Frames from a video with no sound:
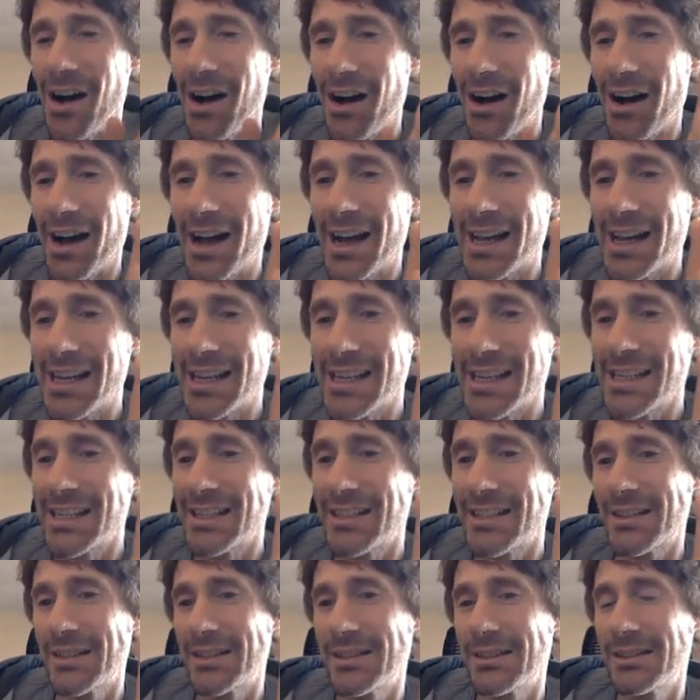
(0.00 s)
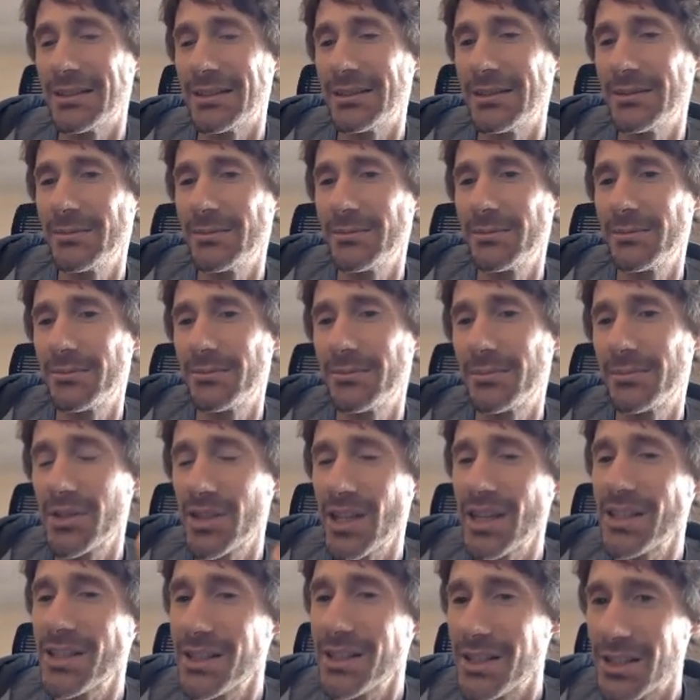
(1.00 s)
I
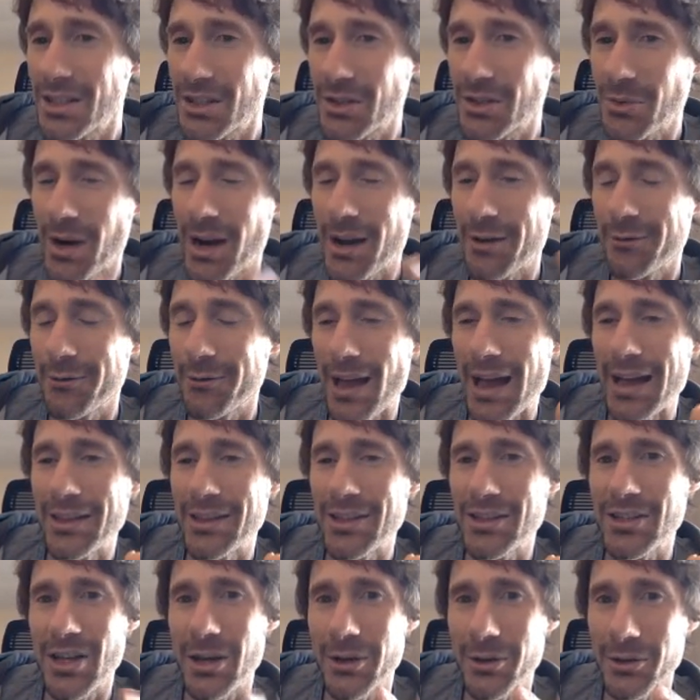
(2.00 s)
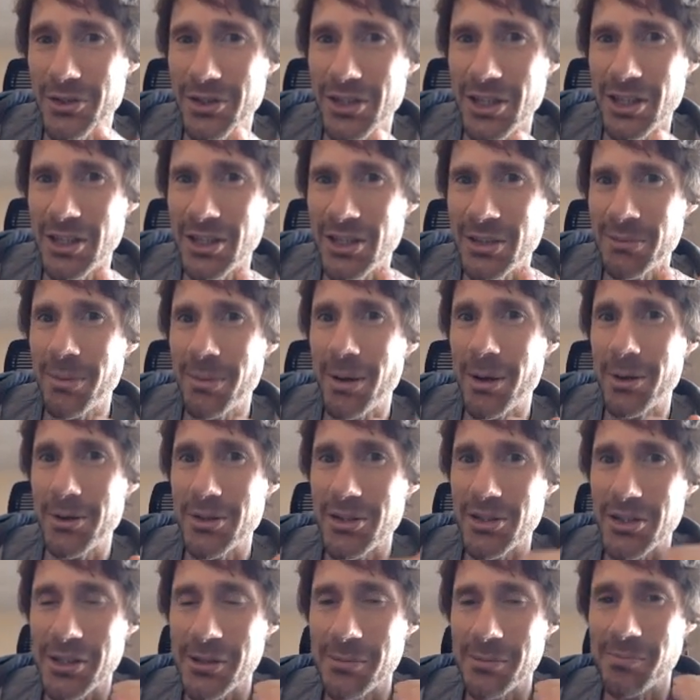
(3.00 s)
presented this graph at the Cycle Cities
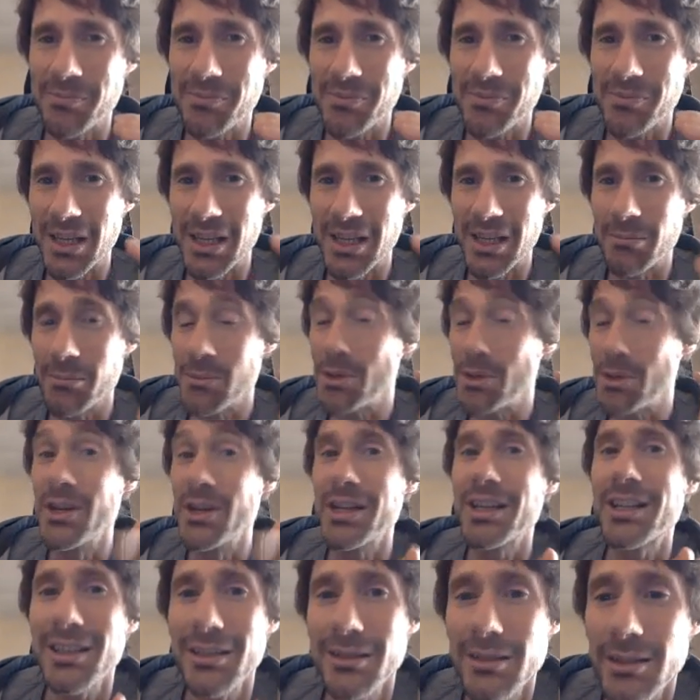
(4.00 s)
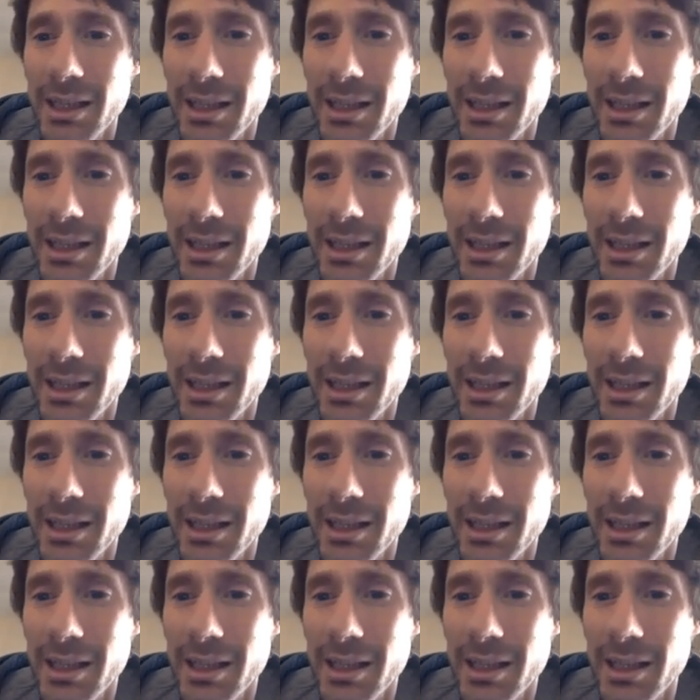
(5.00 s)
Symposium in Munich,